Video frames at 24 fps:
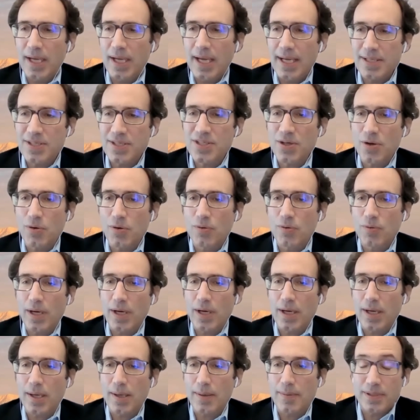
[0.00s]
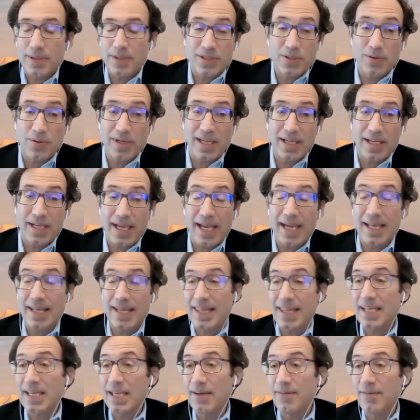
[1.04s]
And so, again,
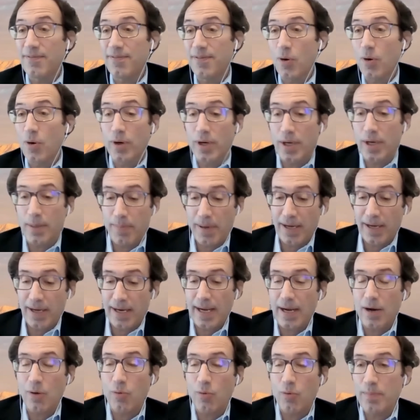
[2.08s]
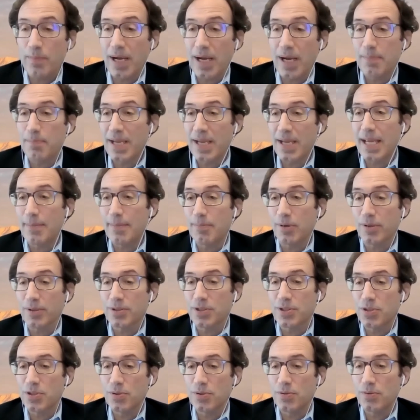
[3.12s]
thinking forward about how we might be able
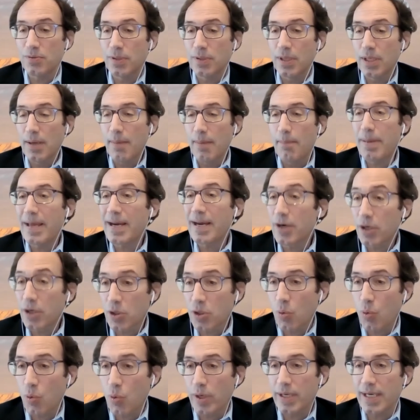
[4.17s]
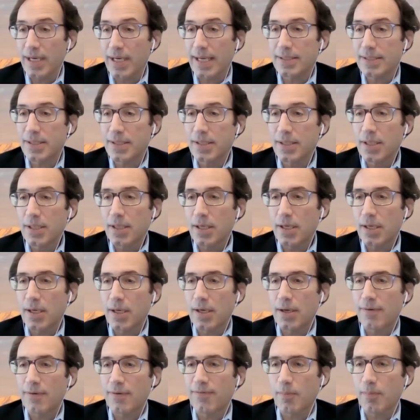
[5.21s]
to better coordinate
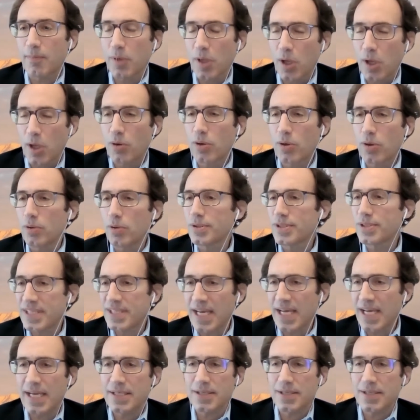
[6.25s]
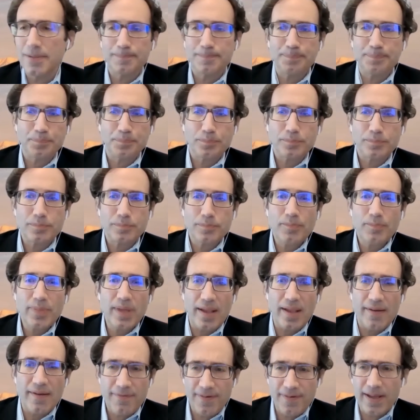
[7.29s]
from local, state,
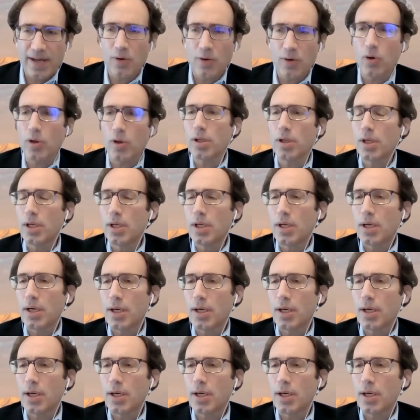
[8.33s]
federal,